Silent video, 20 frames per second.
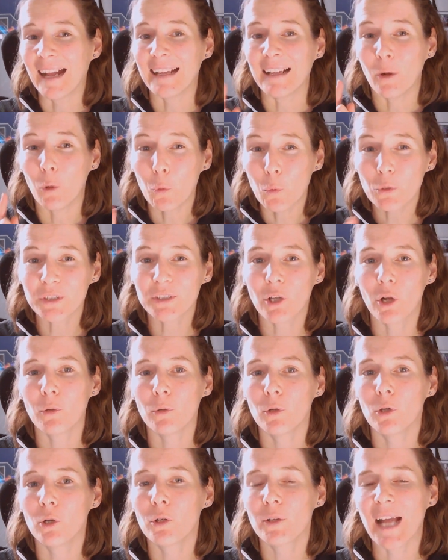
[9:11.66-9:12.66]
And also
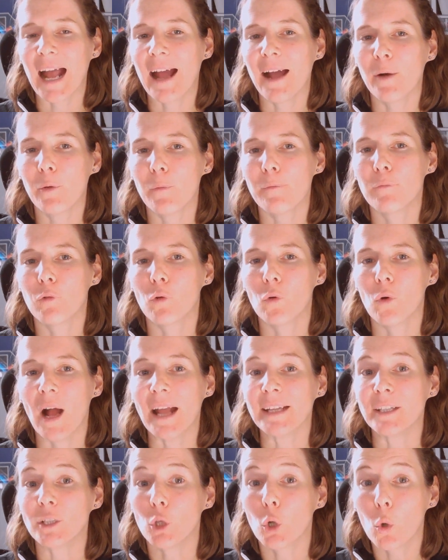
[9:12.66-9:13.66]
look out for
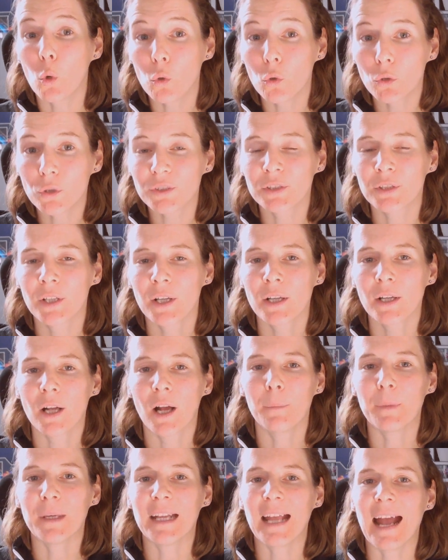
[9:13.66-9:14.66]
a course
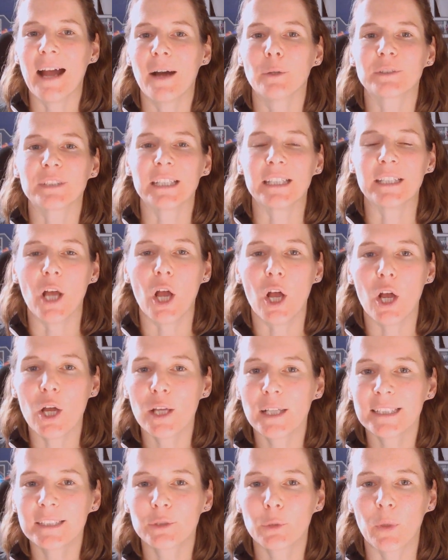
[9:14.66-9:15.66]
coming out in
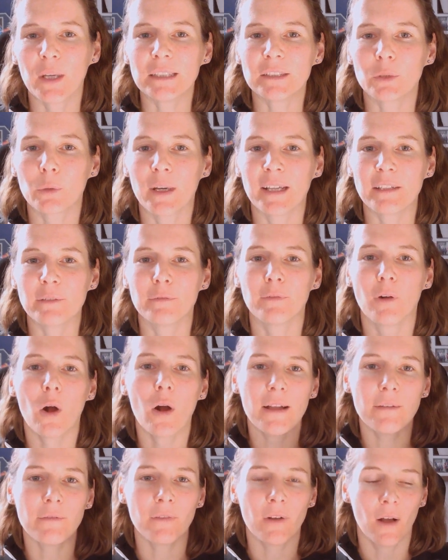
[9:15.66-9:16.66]
early
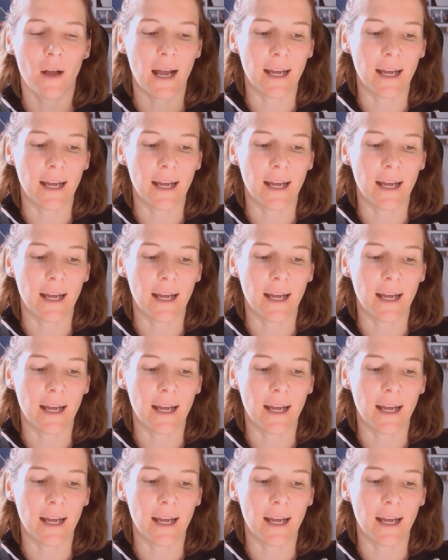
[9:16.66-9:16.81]
2025.